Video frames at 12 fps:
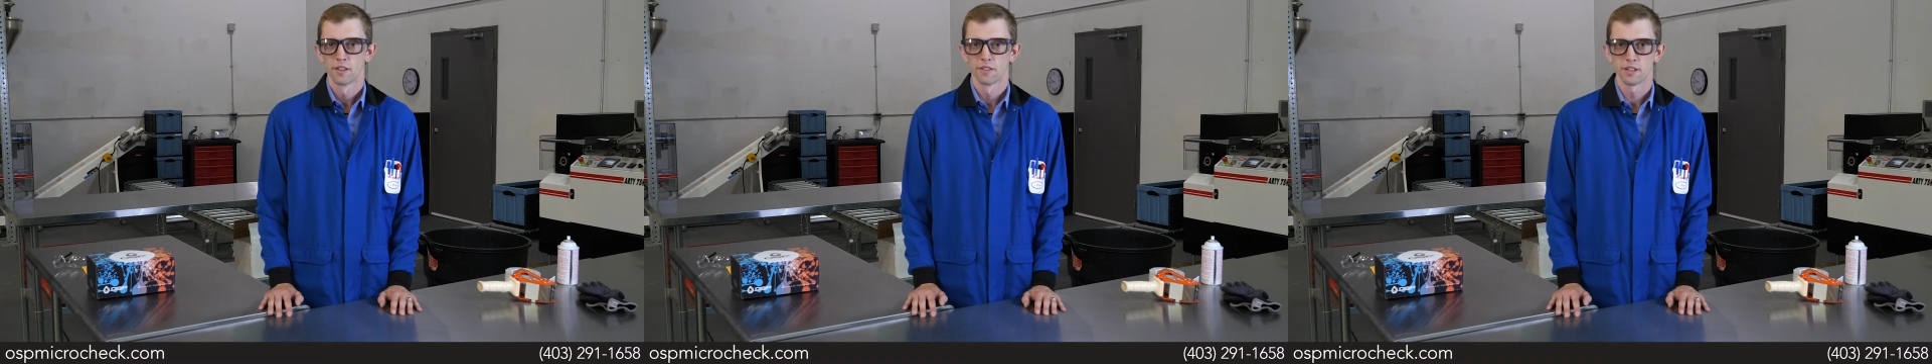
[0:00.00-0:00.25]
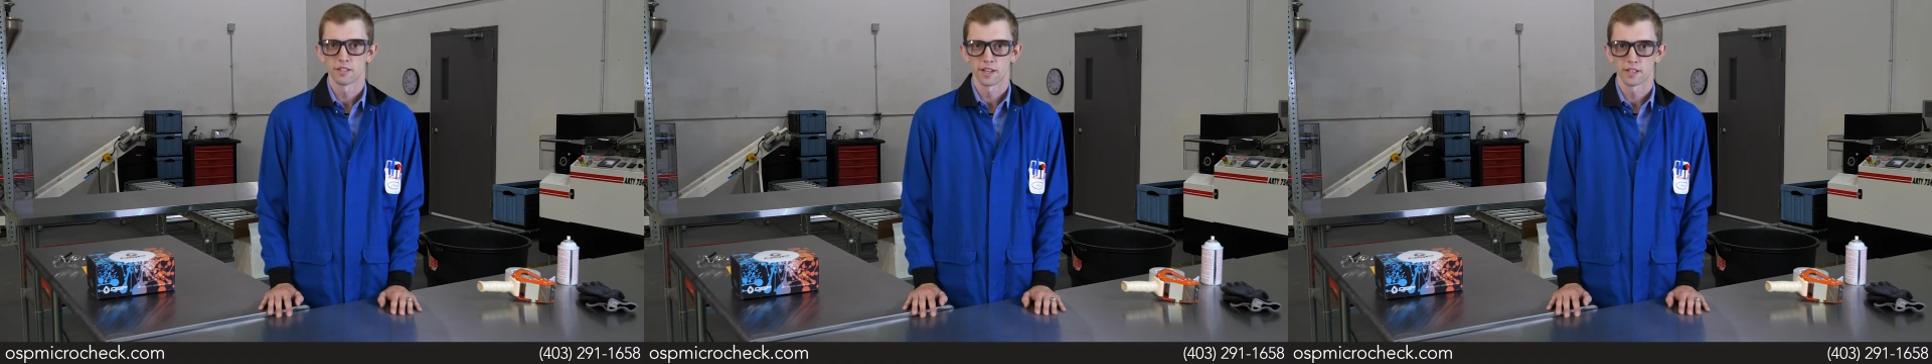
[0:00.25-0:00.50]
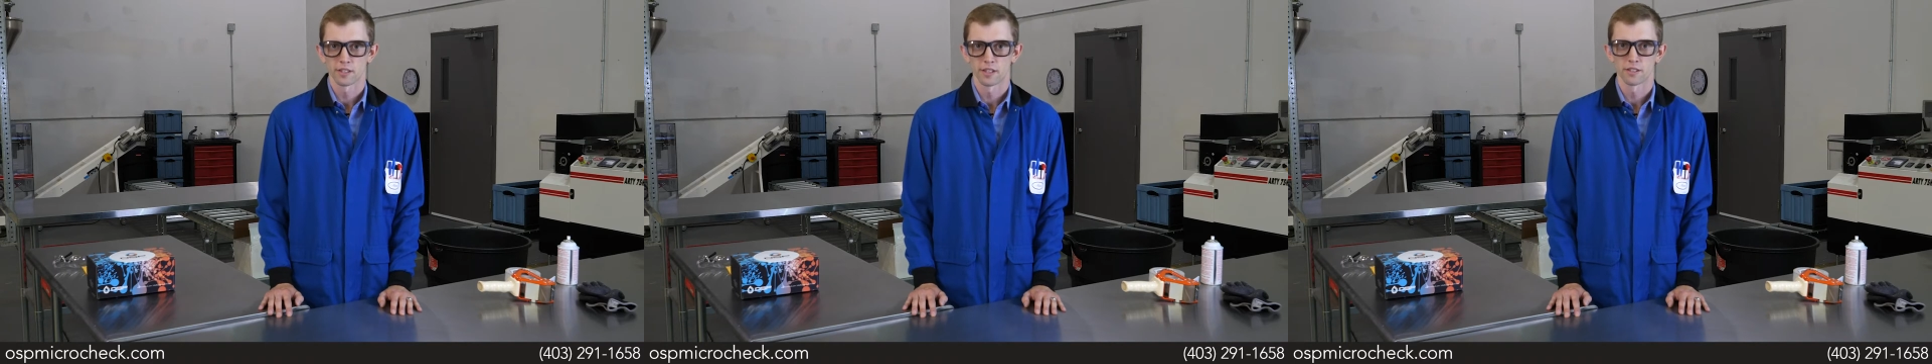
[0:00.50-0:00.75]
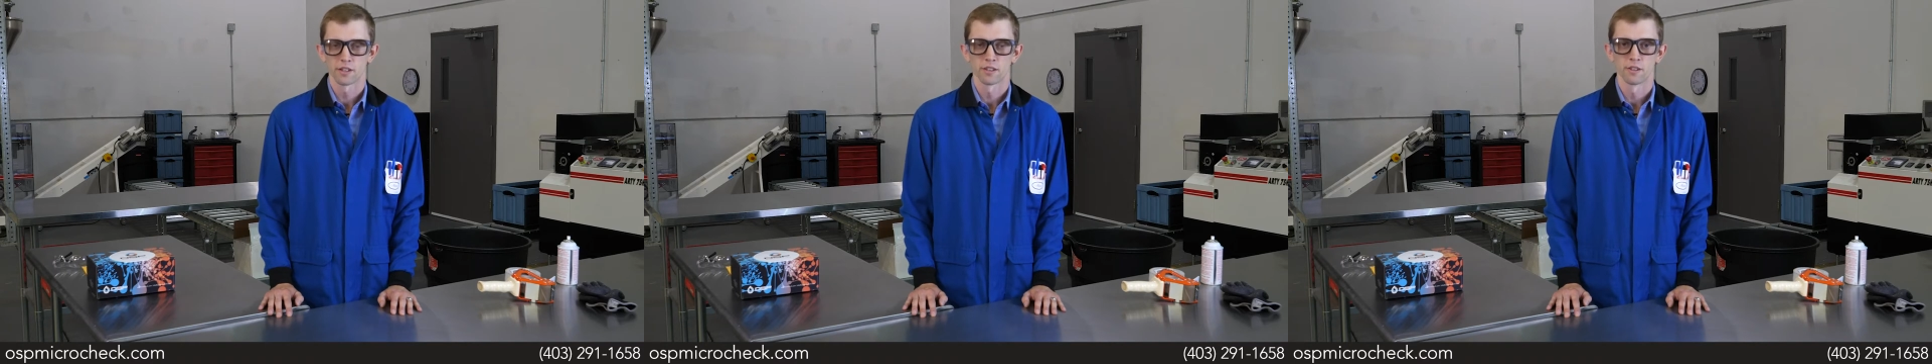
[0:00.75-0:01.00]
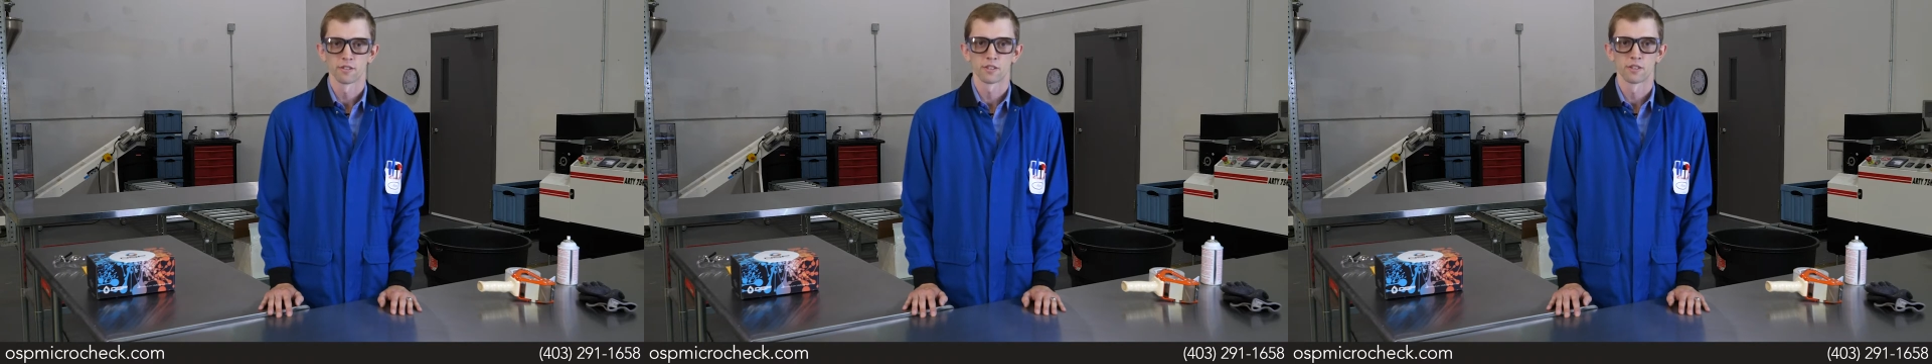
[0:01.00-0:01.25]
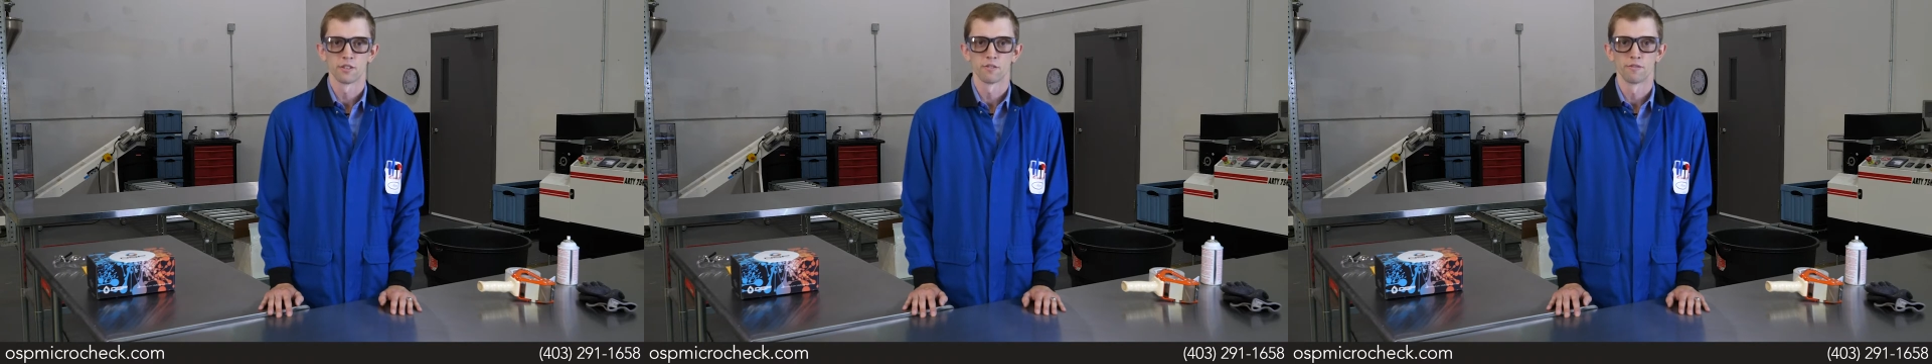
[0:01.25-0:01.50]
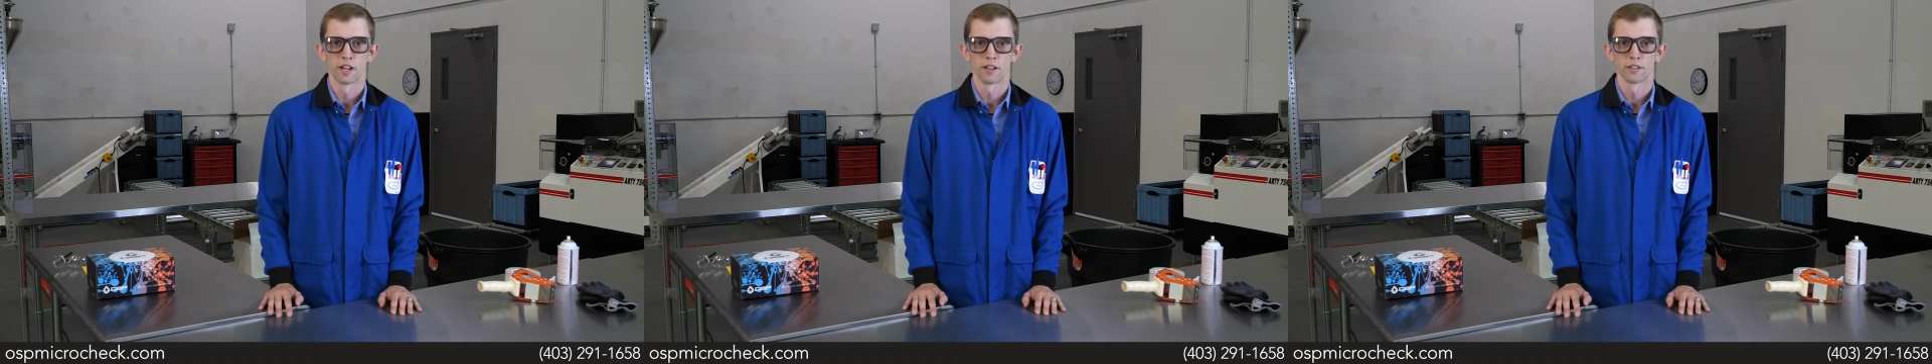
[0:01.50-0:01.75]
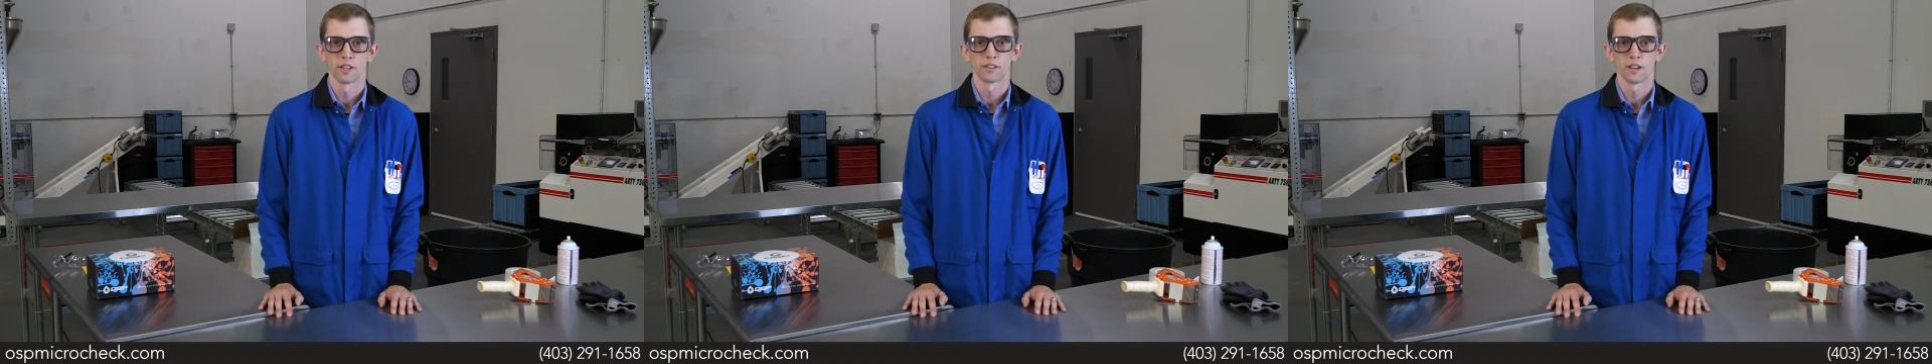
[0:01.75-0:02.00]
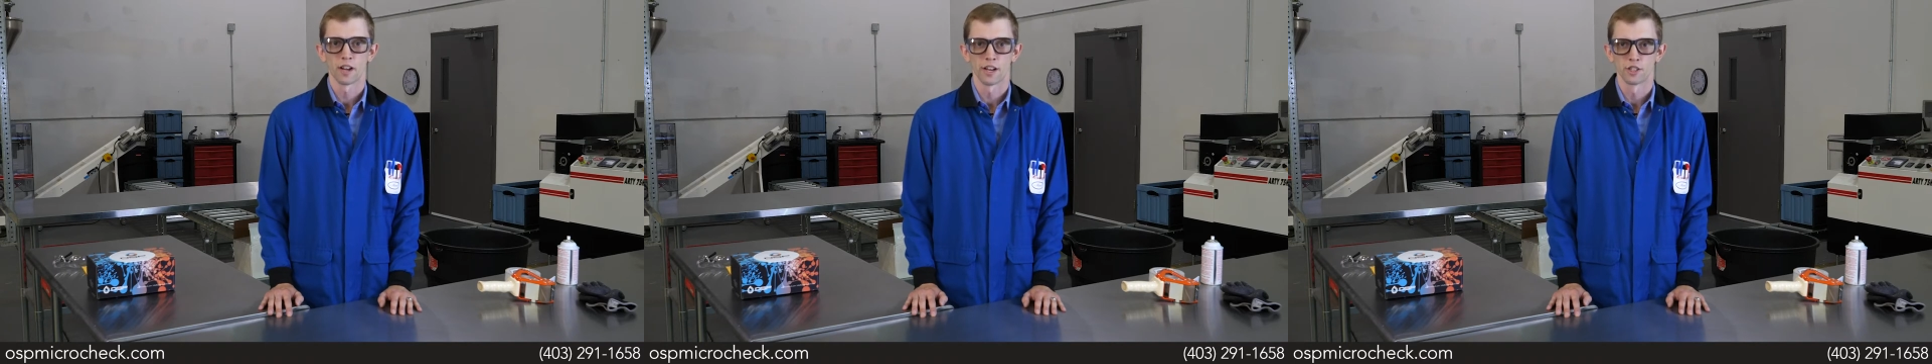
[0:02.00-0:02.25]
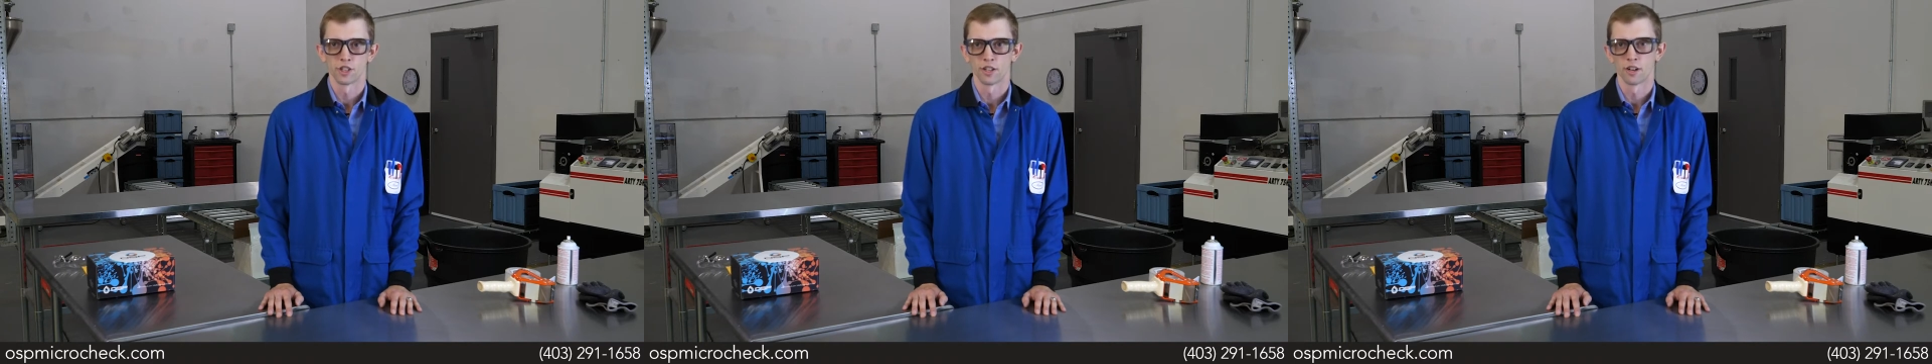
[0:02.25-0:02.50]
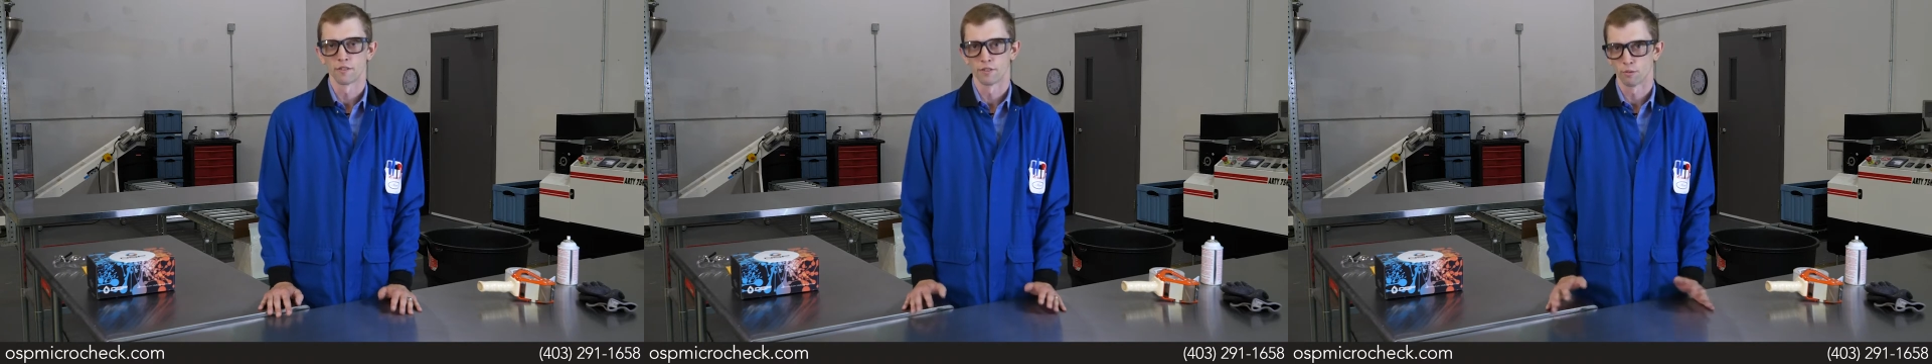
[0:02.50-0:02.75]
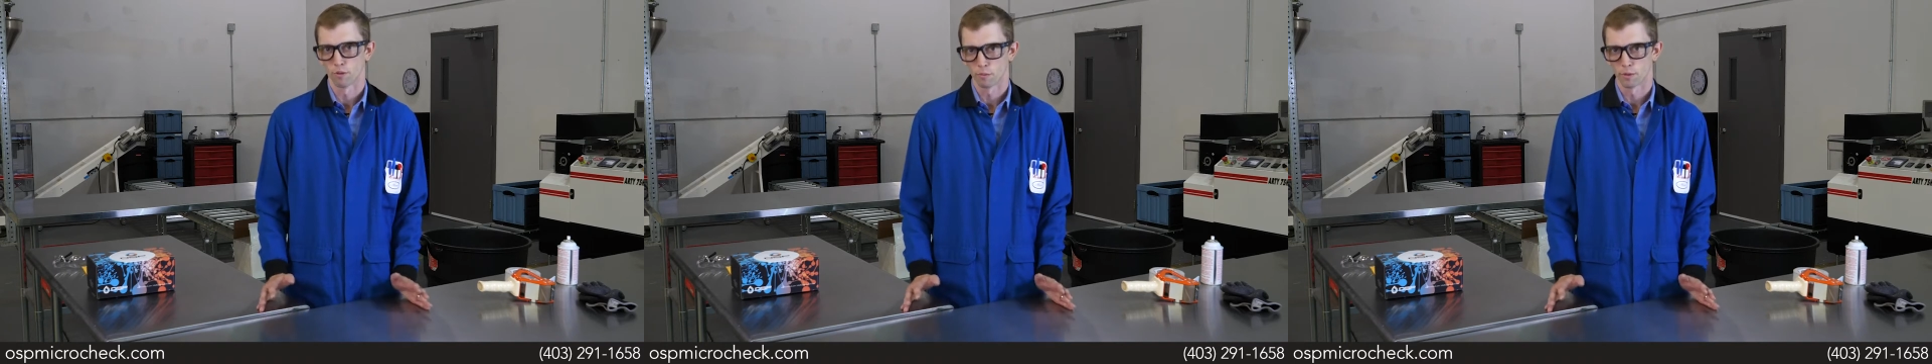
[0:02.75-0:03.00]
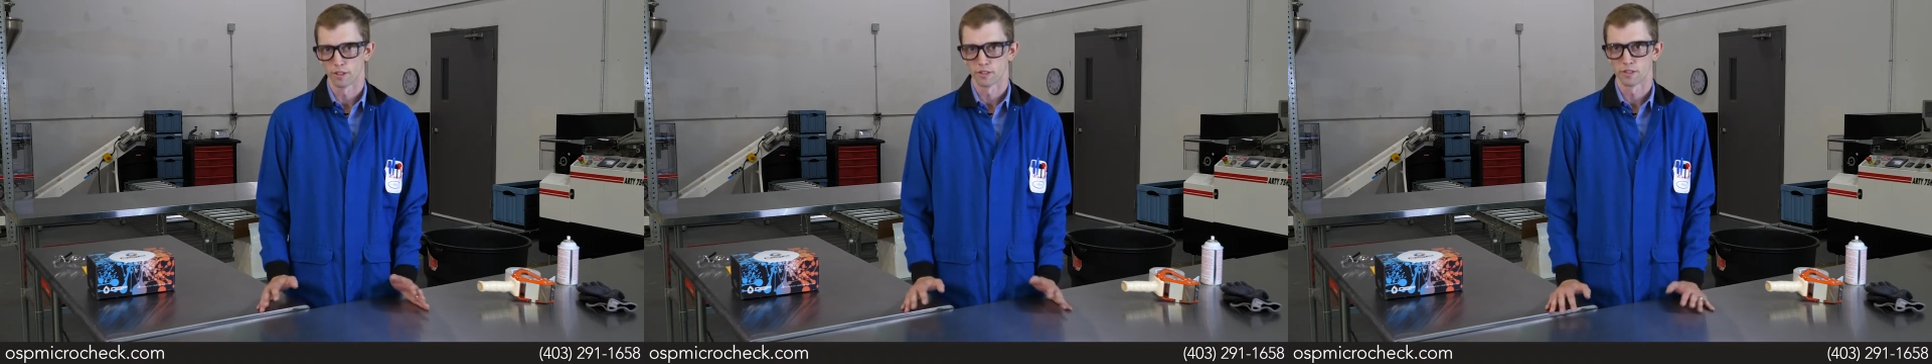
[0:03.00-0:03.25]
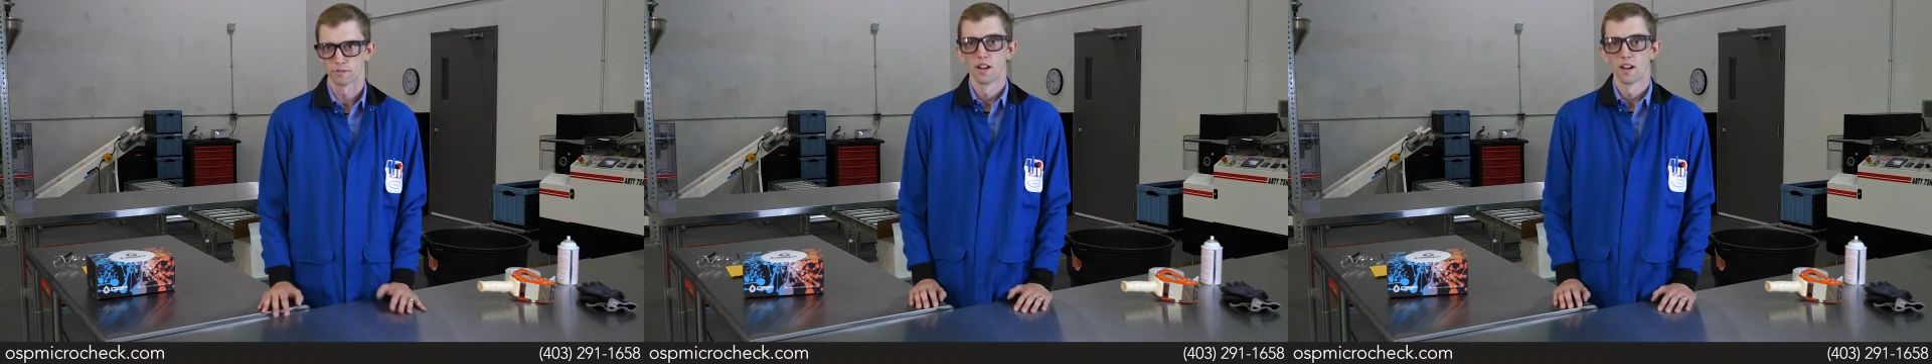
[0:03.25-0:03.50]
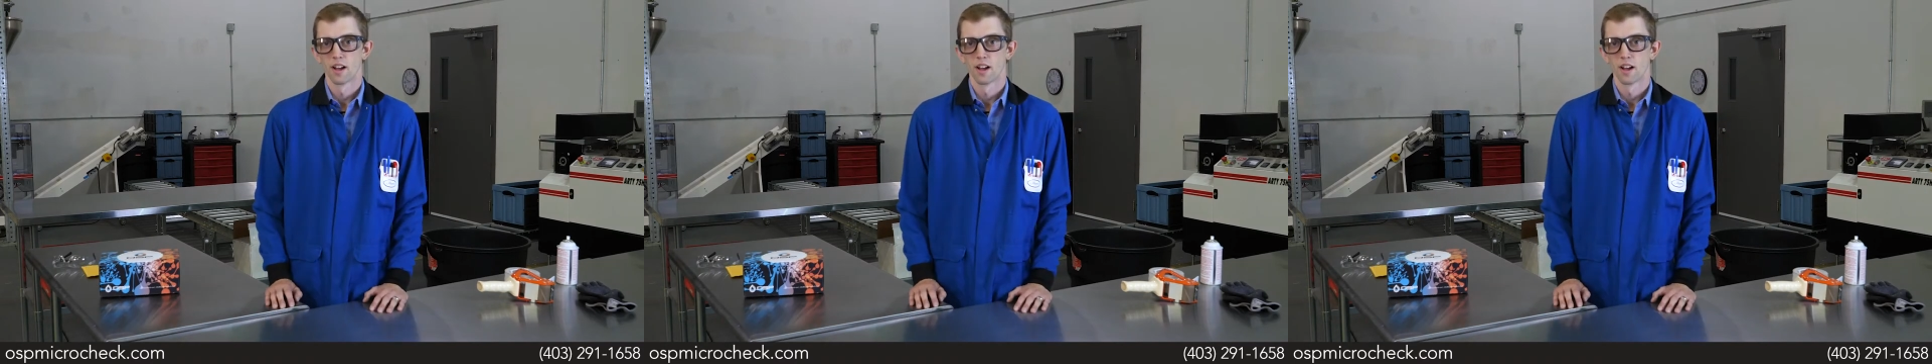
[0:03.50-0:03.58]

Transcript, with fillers: These test kits are used to validate the hygiene of your workplace.